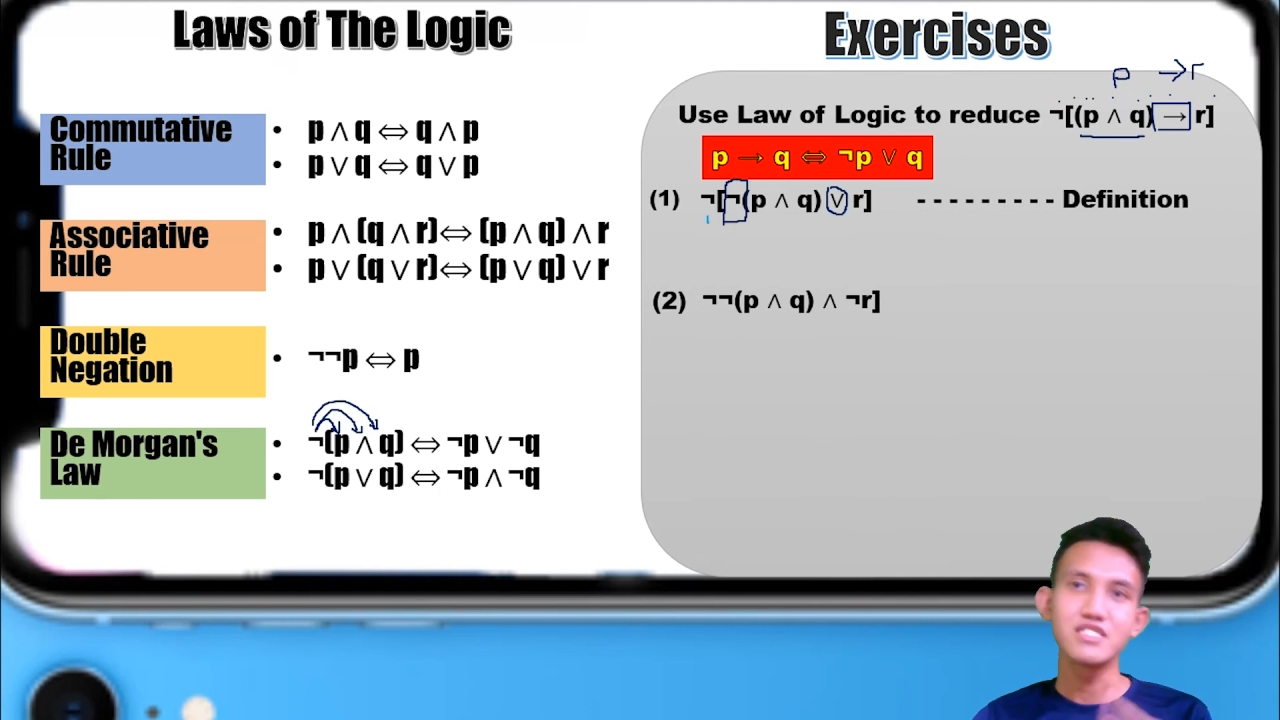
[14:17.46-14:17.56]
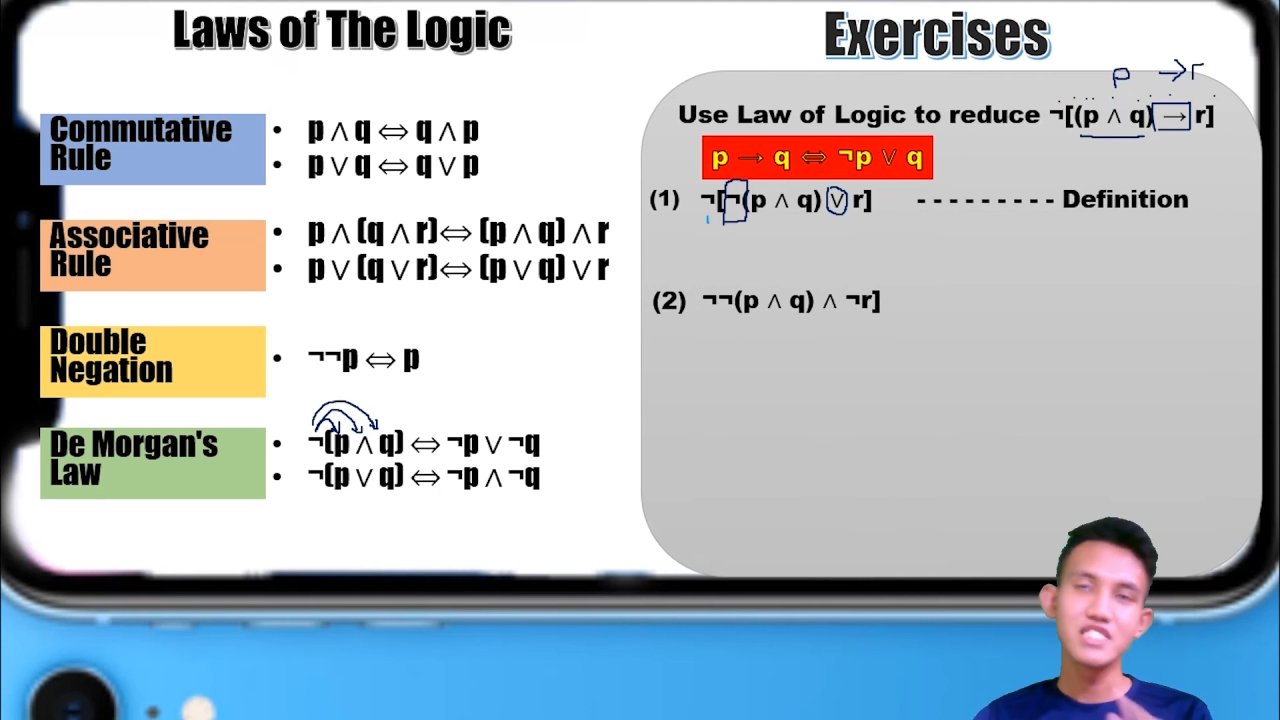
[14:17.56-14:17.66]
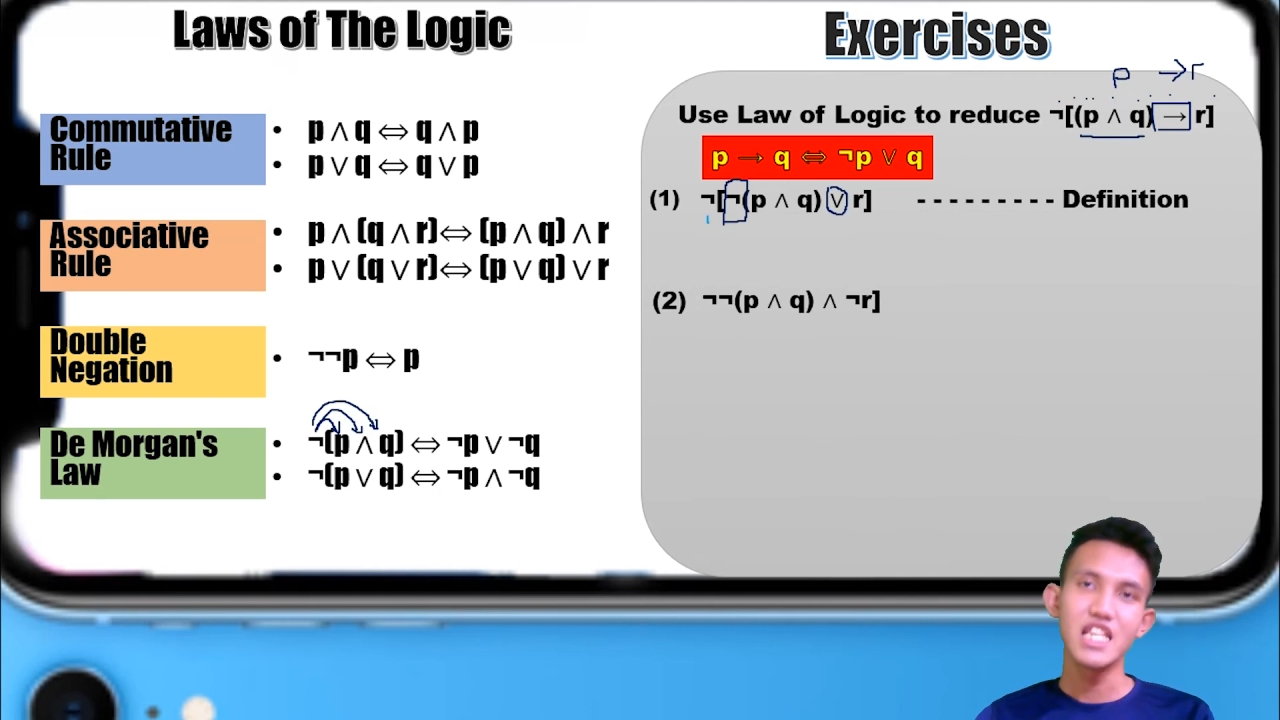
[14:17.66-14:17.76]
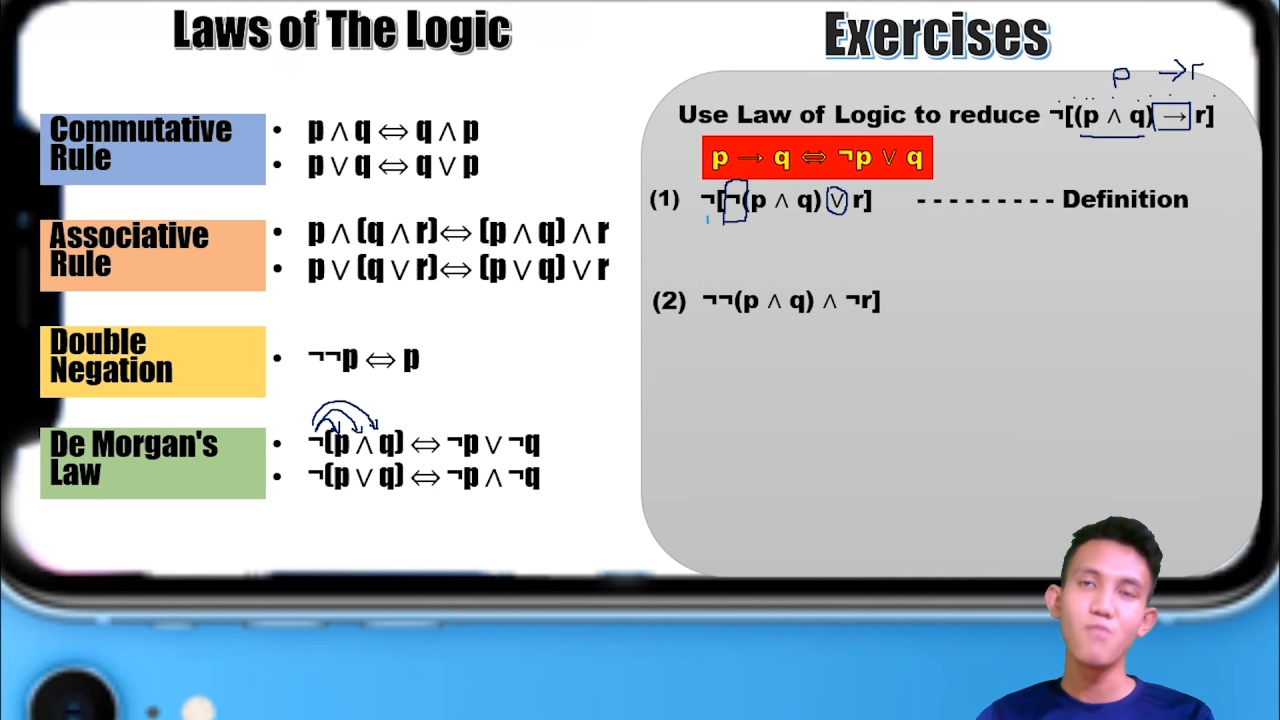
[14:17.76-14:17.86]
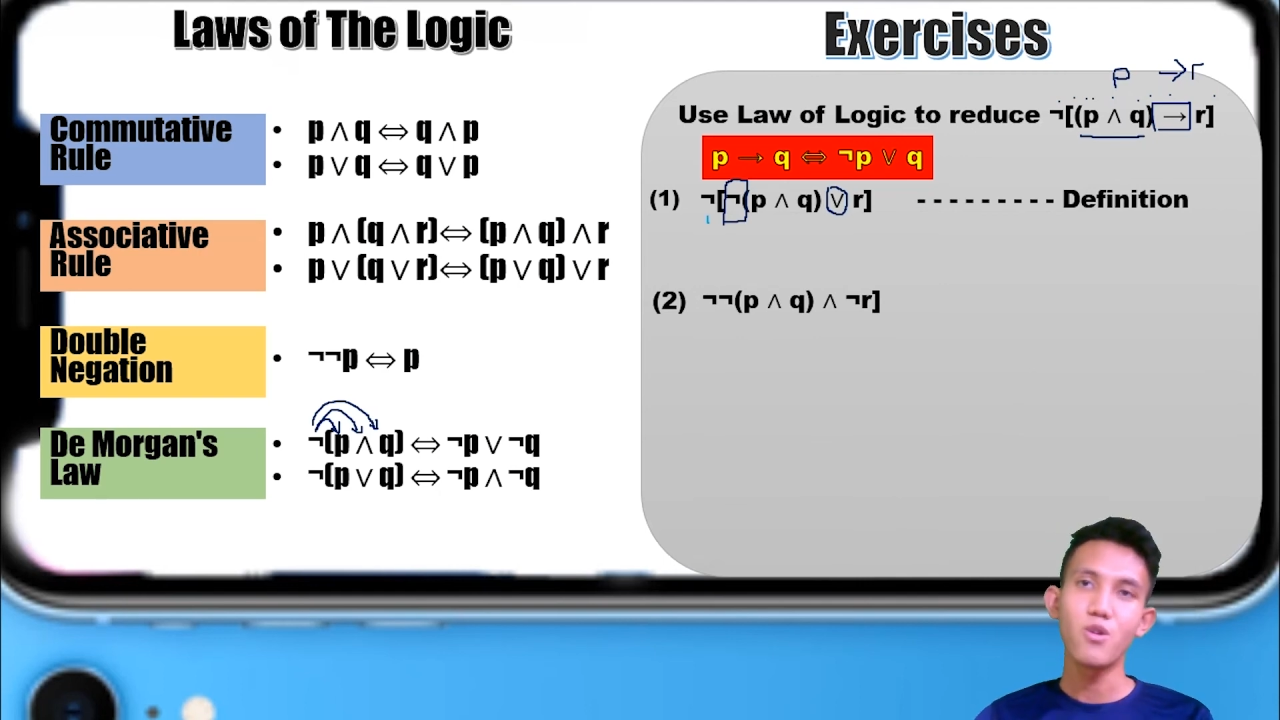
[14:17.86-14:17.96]

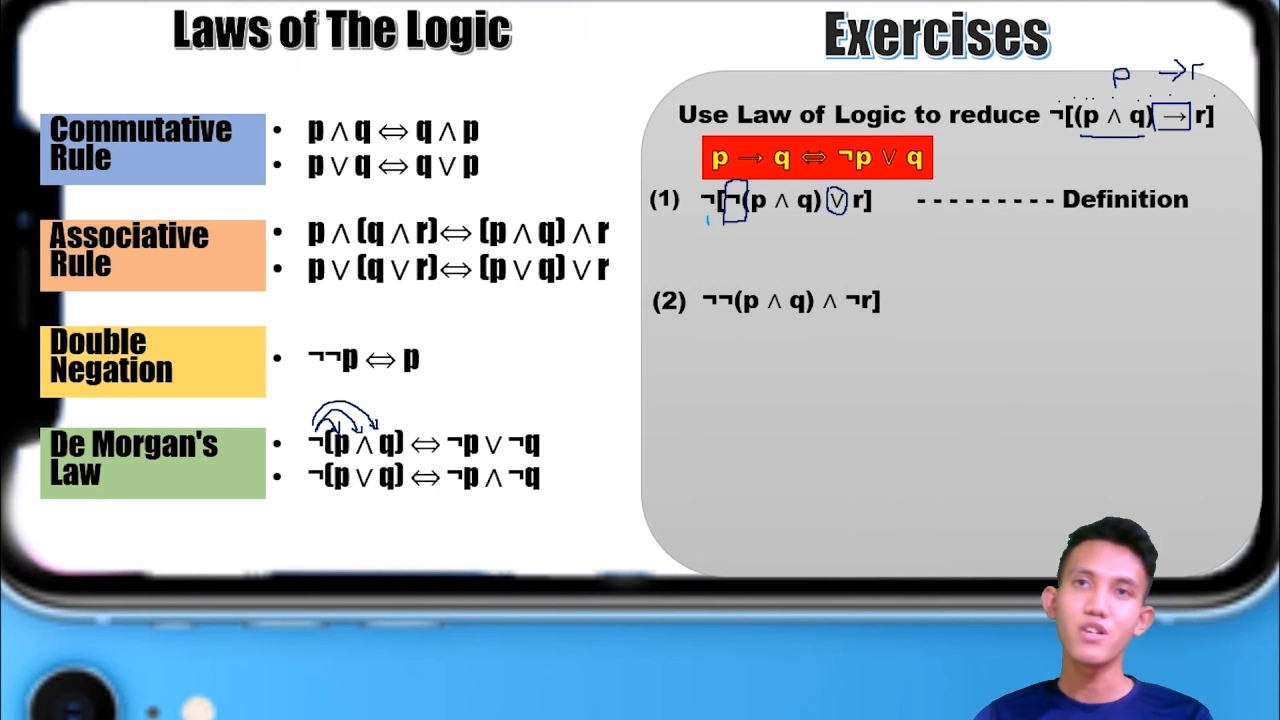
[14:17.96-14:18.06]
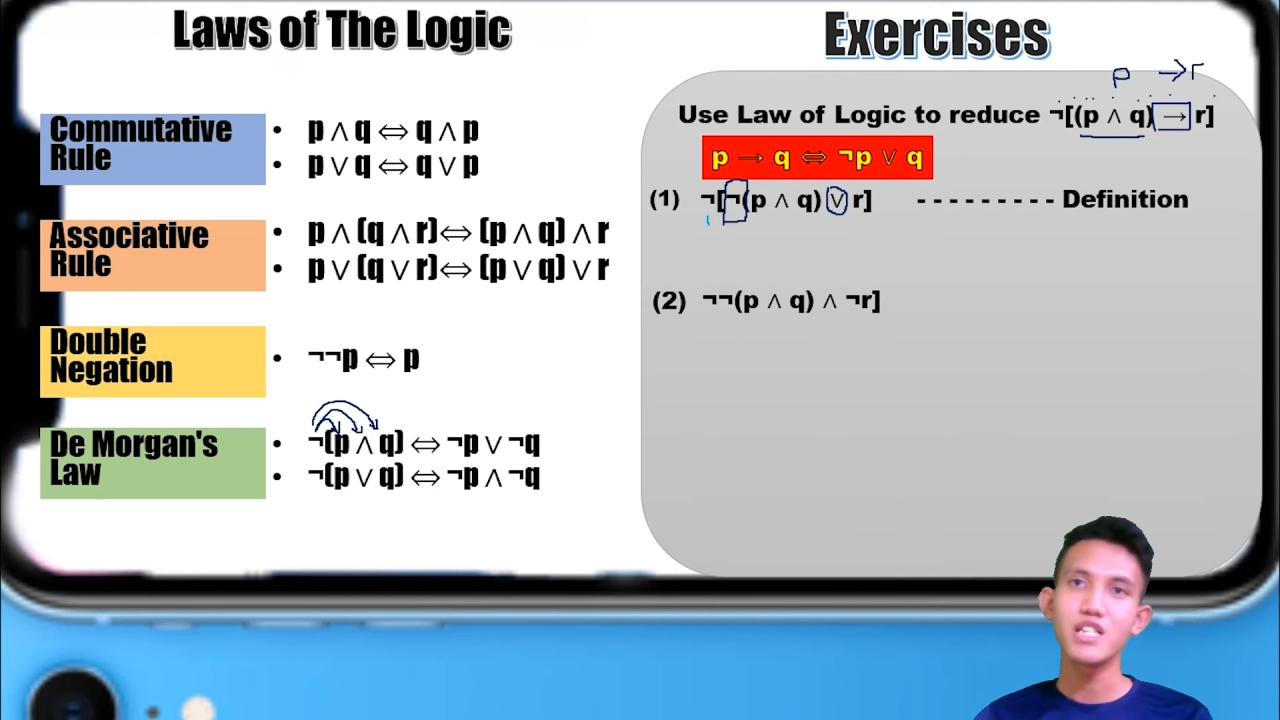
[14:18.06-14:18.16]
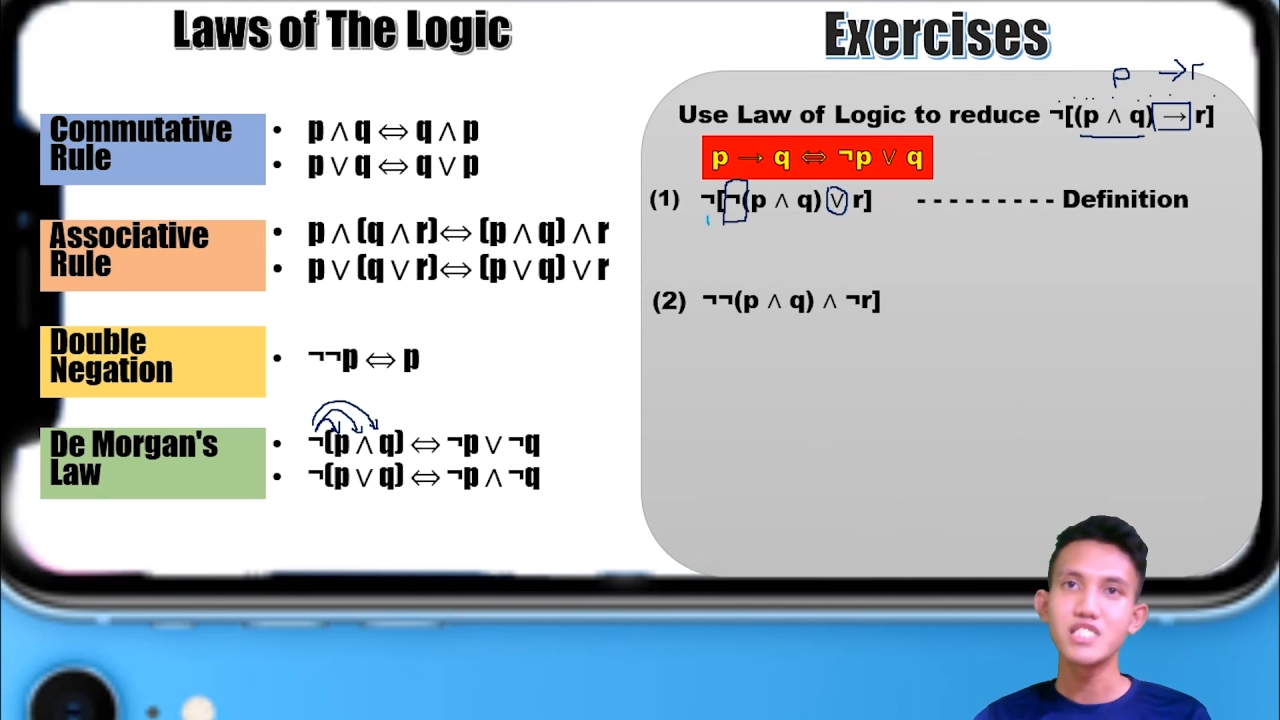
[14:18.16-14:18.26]
apply the